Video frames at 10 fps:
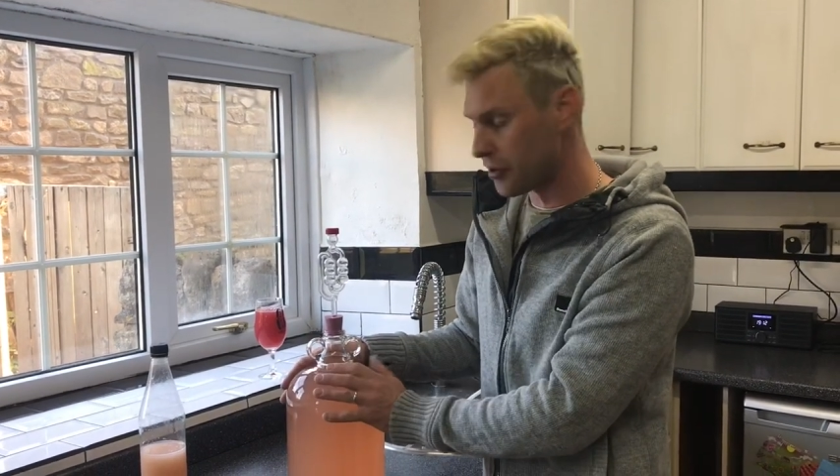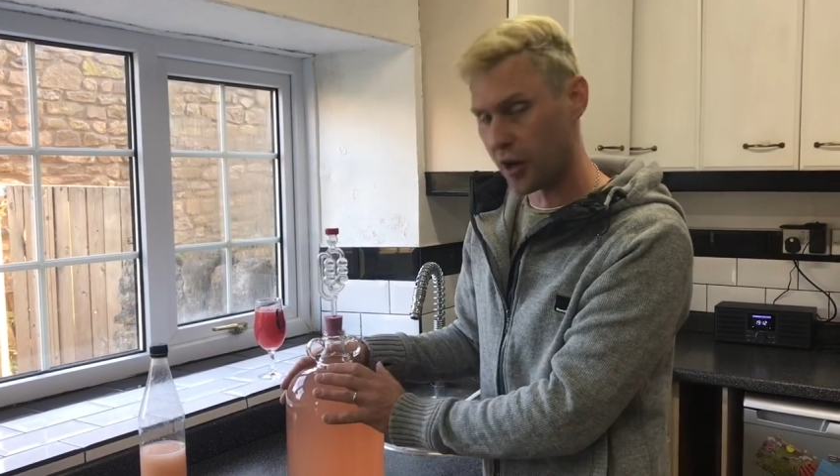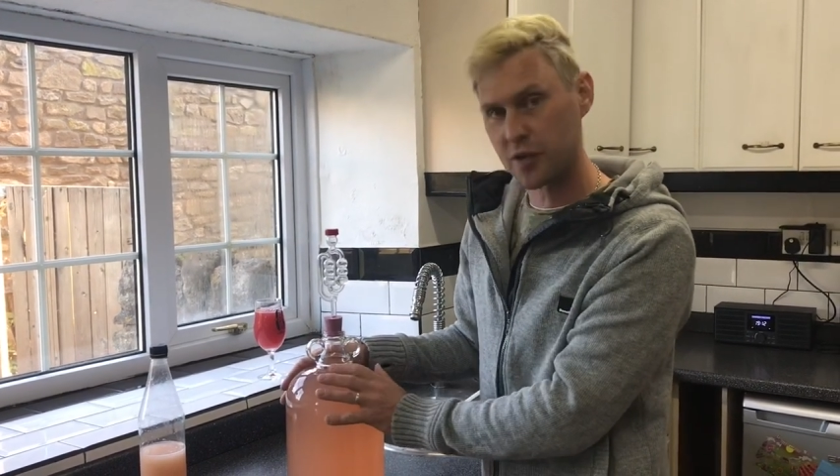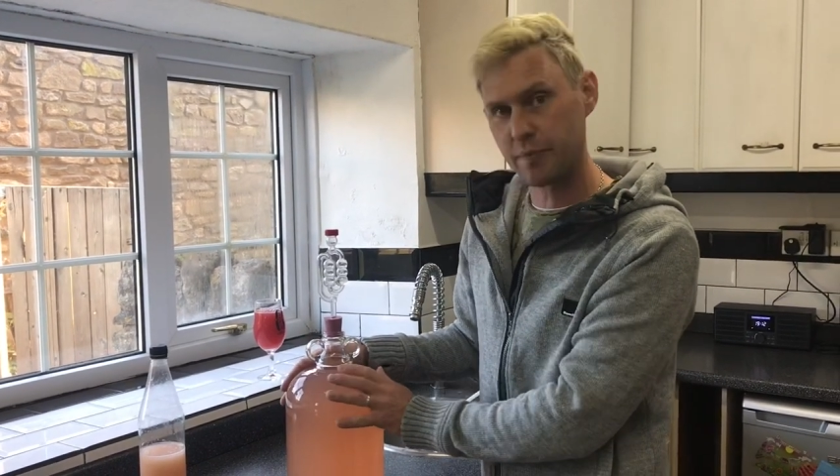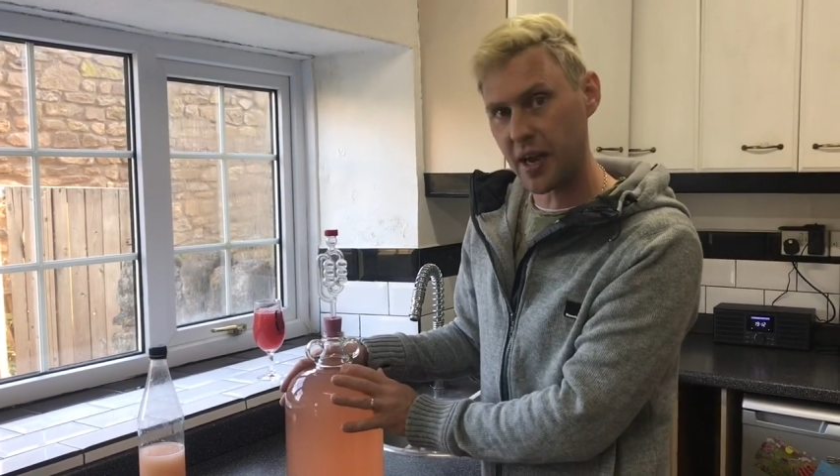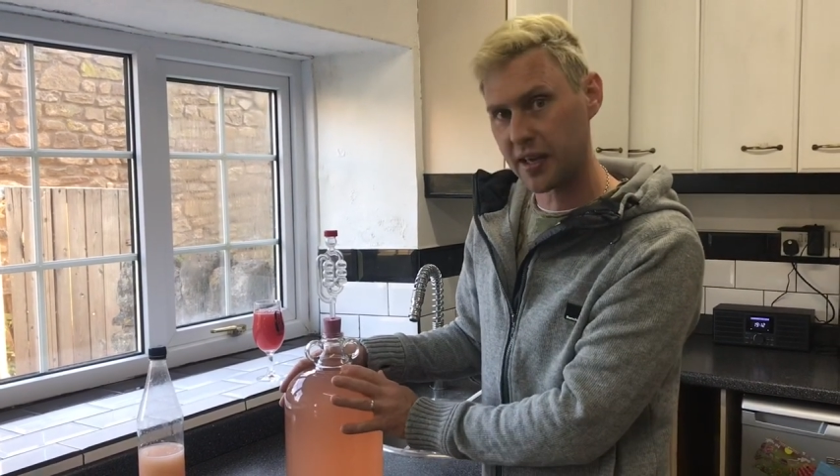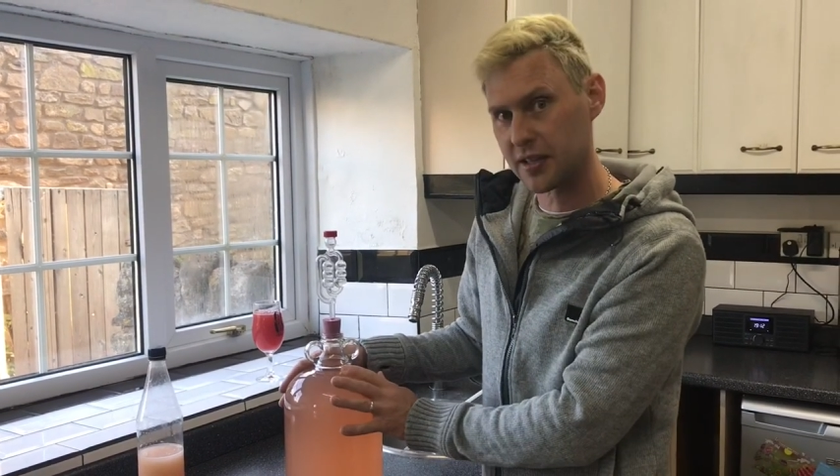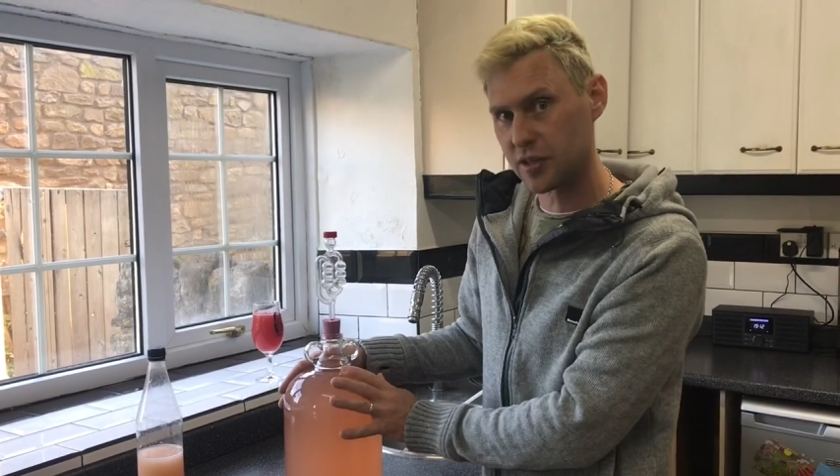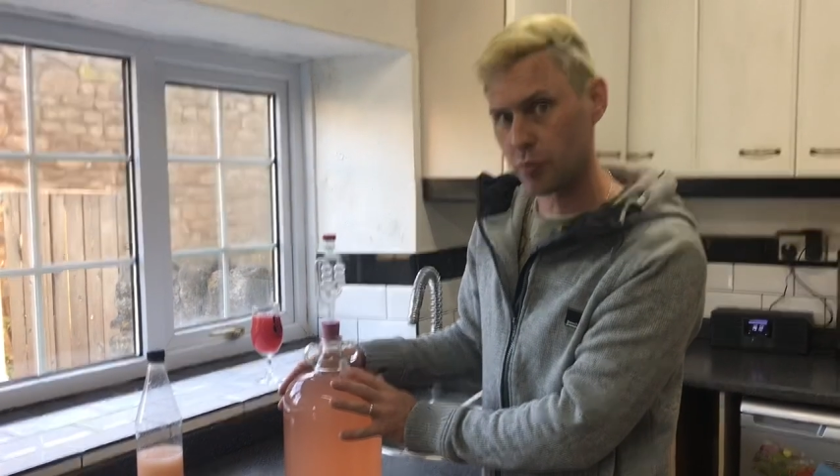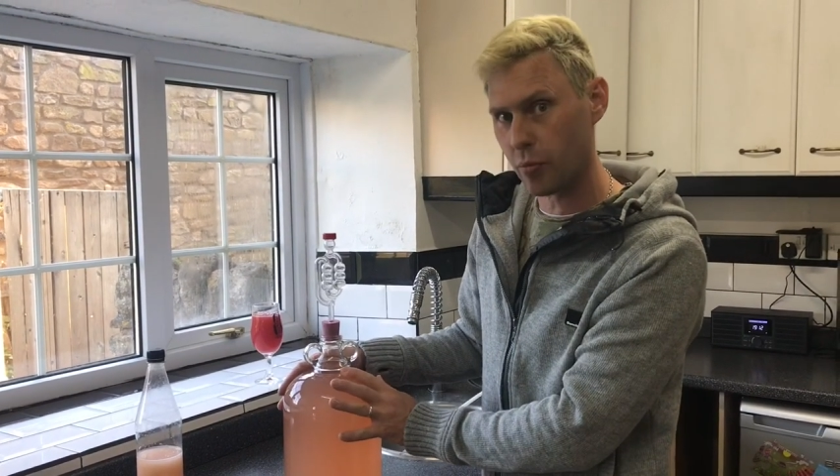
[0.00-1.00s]
goes back
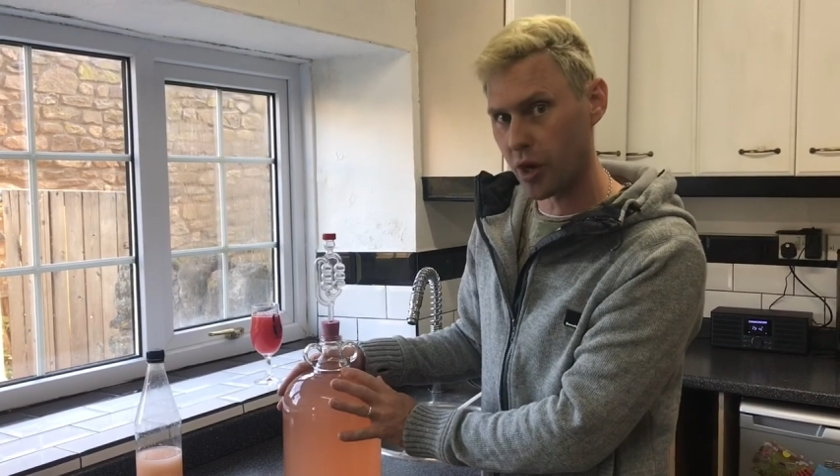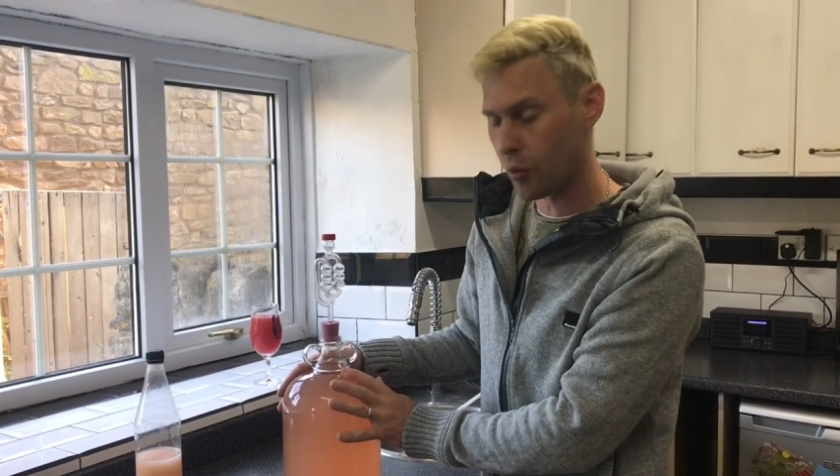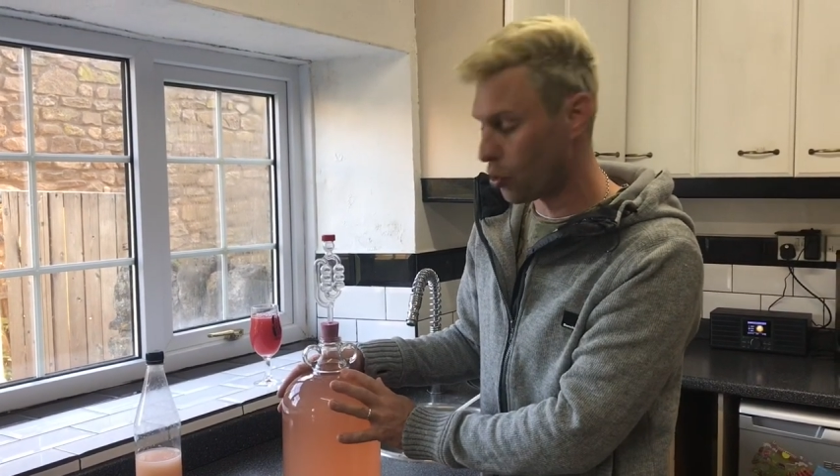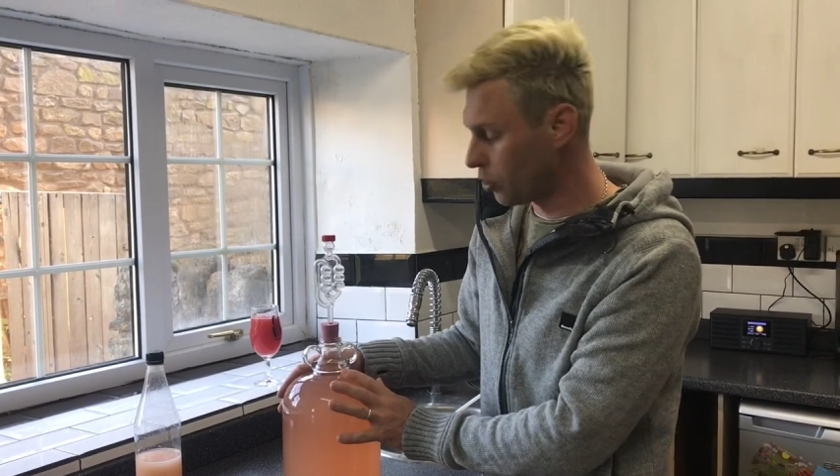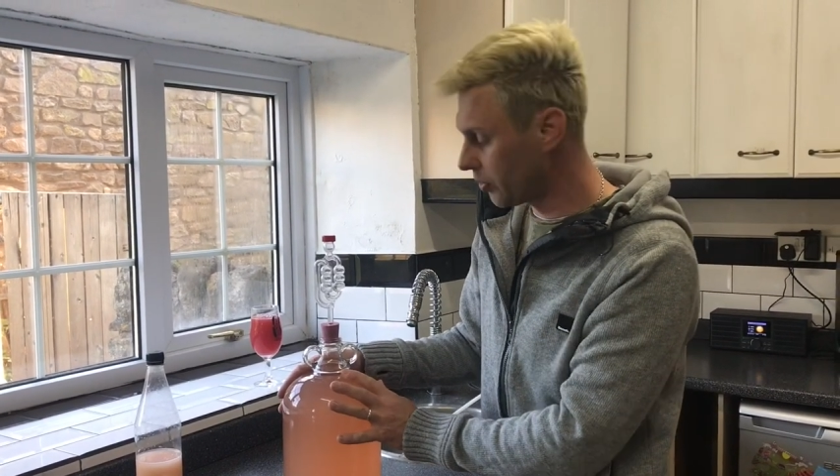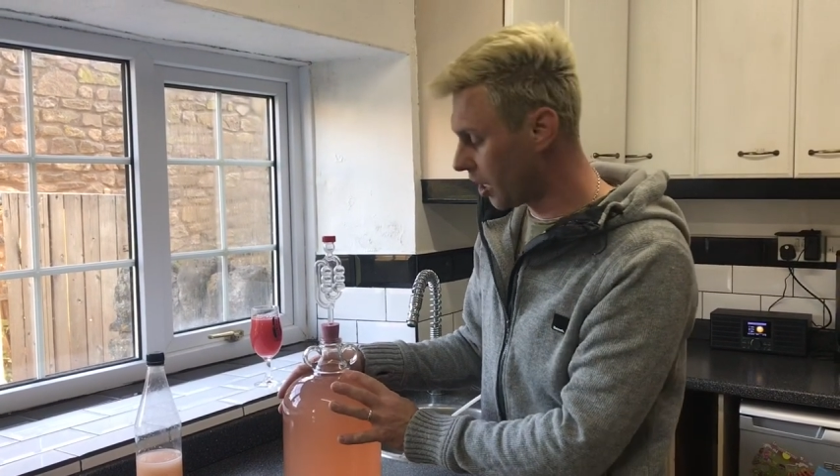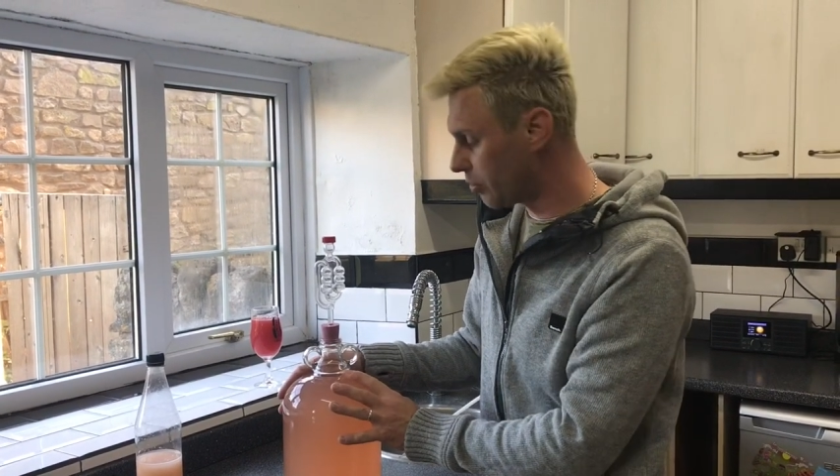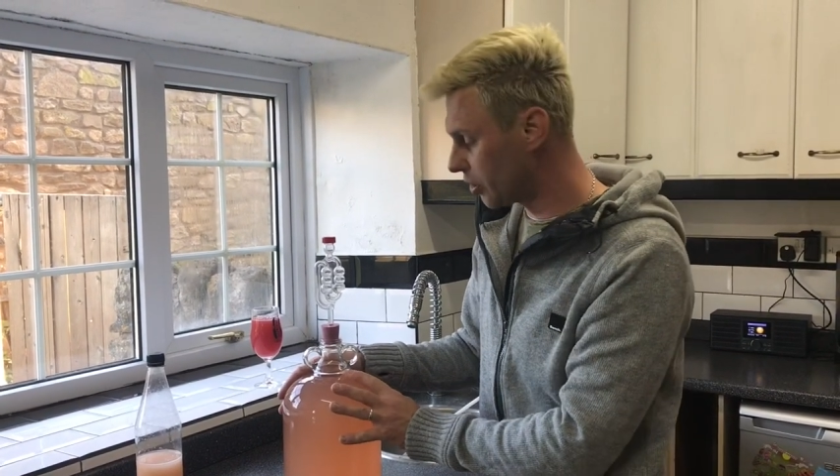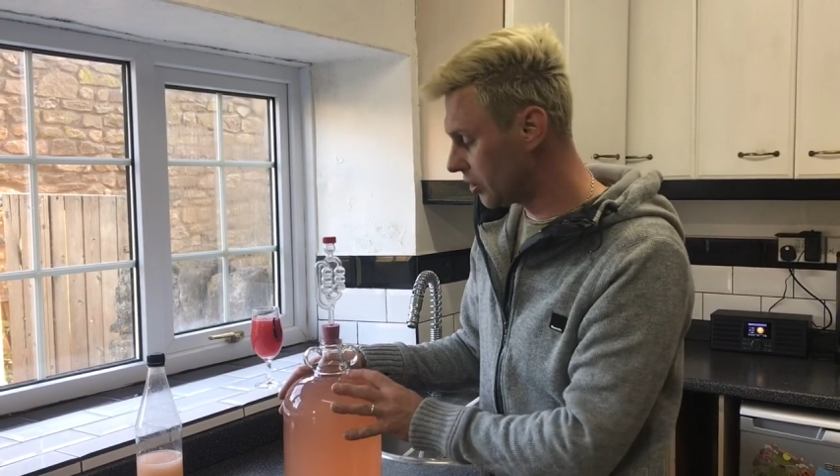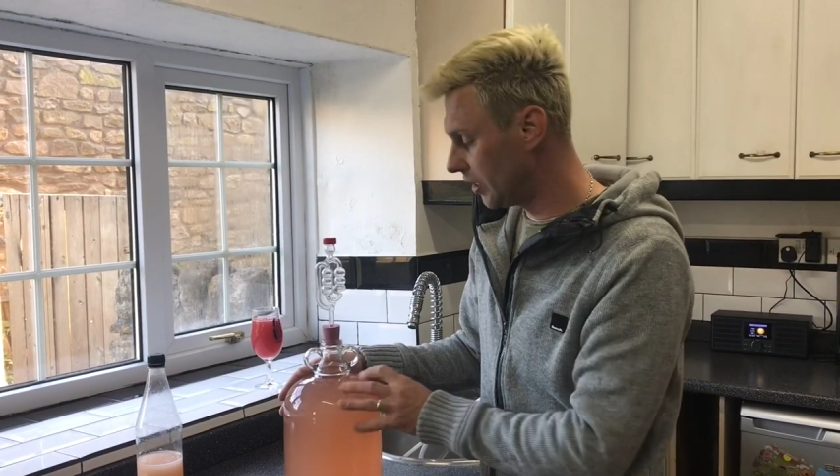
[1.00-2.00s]
into my warm
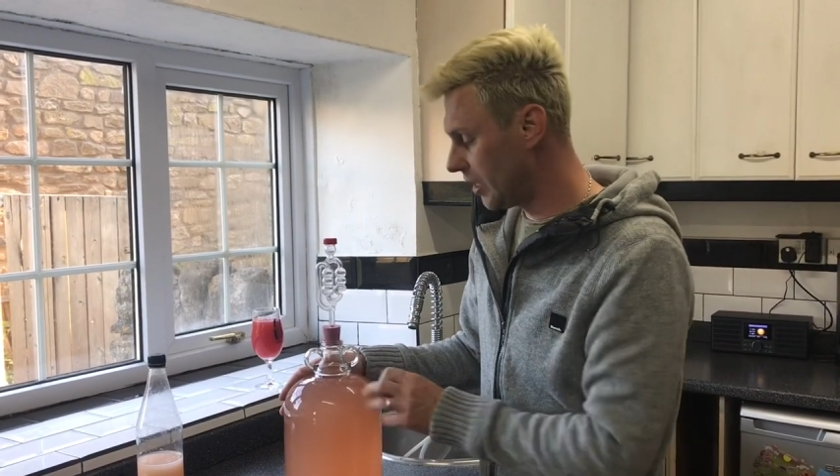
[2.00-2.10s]
cupboard